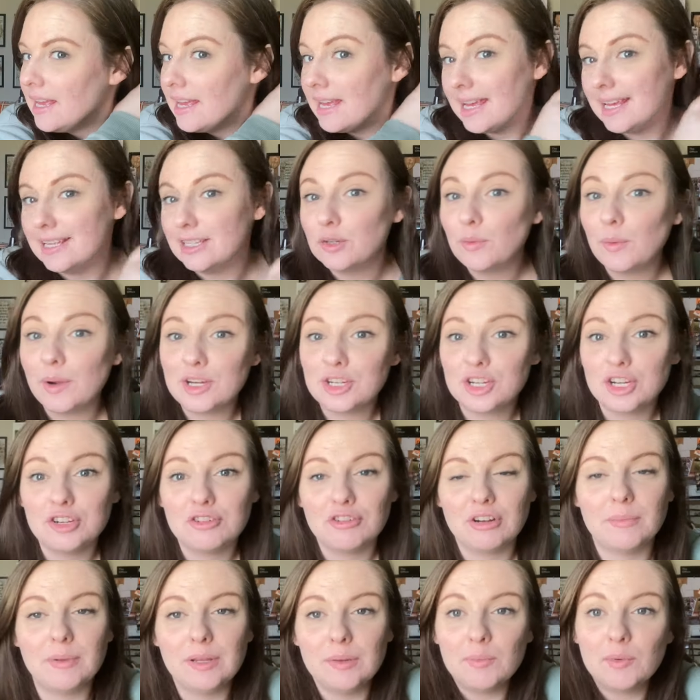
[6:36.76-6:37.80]
is a wishing
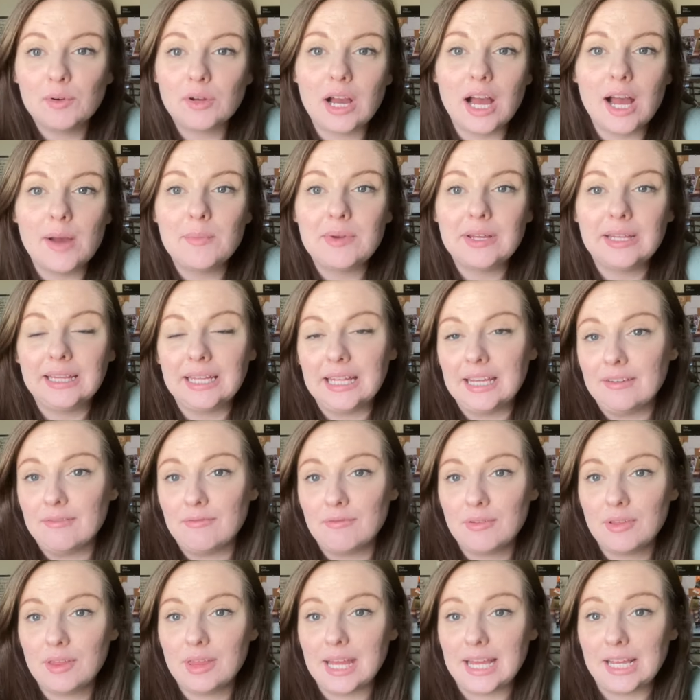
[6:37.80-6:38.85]
tree. People come and leave
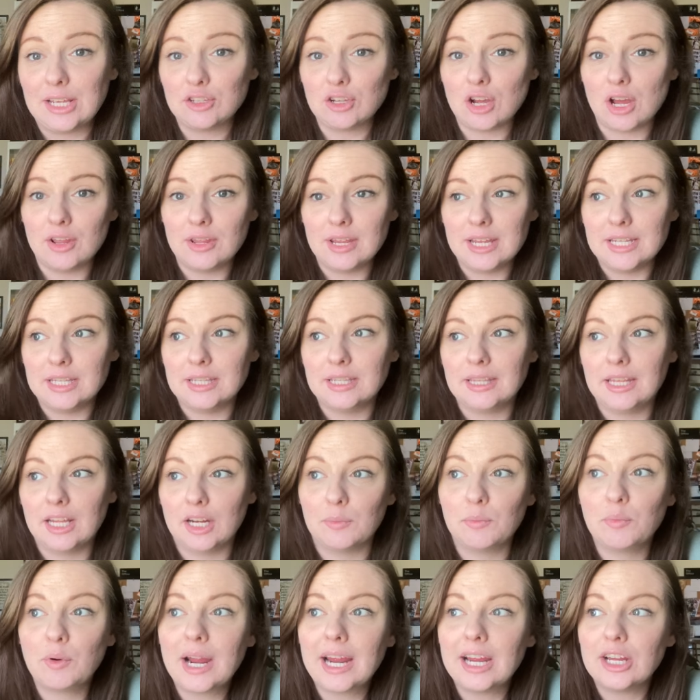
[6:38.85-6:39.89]
things on their
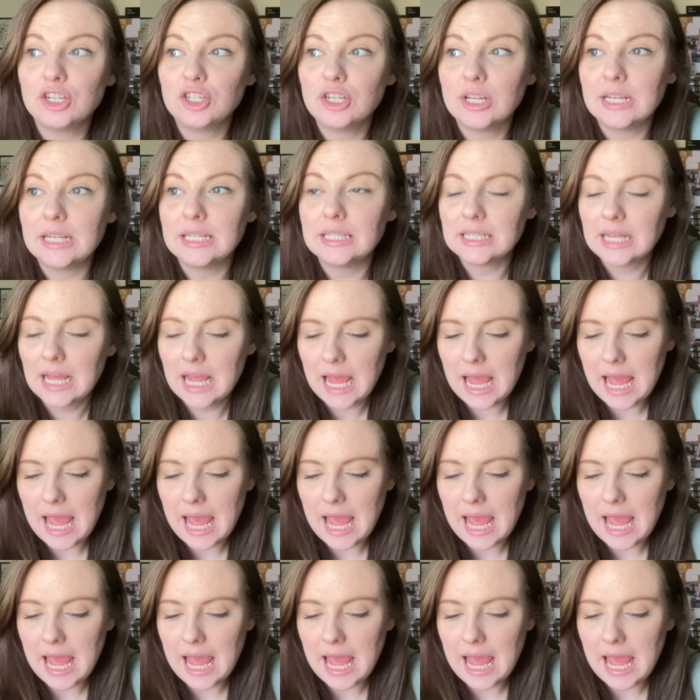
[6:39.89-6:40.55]
branches,